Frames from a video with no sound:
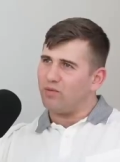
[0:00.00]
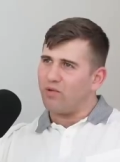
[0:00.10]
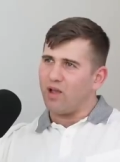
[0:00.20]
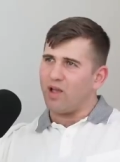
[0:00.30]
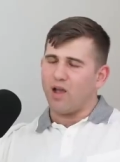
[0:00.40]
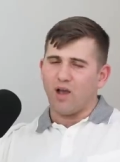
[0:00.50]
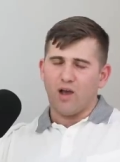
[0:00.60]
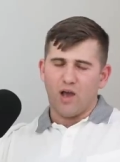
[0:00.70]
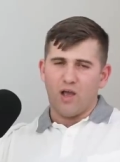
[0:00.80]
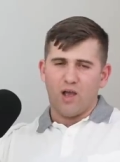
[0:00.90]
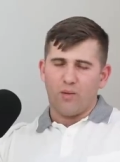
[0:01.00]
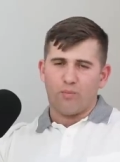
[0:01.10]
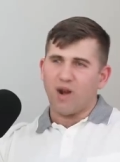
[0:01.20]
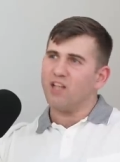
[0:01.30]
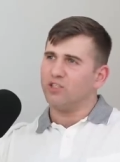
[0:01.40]
them a
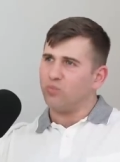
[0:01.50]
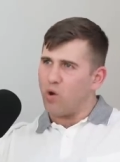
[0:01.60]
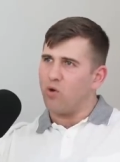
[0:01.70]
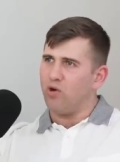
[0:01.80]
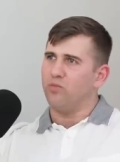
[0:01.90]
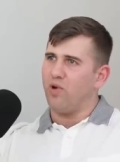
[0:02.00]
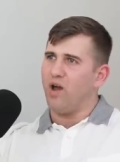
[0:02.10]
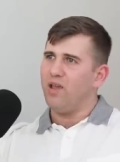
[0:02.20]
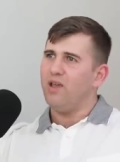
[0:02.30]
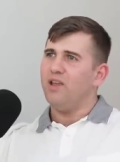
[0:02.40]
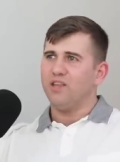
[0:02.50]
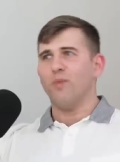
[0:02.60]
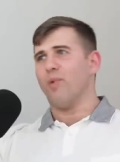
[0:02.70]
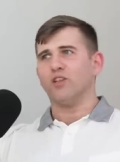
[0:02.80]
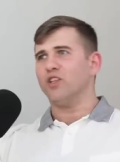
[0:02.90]
pleasant welcome, right?
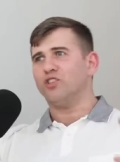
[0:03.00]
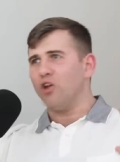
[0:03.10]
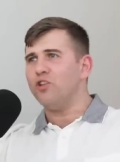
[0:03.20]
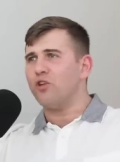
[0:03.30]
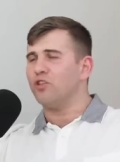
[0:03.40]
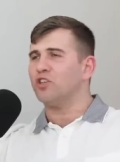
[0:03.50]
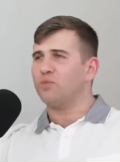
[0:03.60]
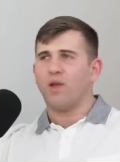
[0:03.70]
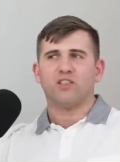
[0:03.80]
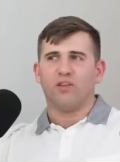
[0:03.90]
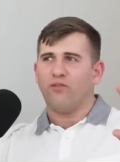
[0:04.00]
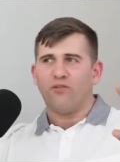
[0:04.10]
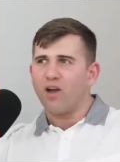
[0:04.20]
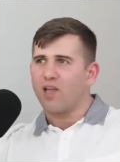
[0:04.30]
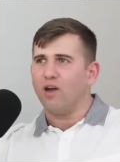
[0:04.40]
Yeah, but they're certainly not going to smash the
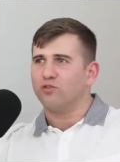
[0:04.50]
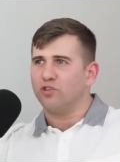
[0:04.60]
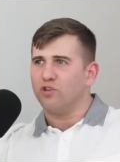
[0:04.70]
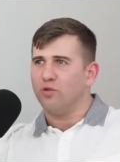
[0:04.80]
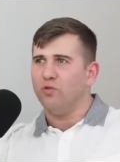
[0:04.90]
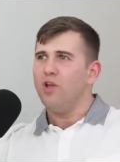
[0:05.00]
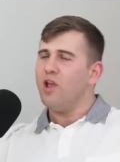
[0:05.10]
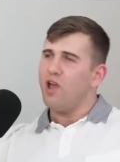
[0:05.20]
fuck out of you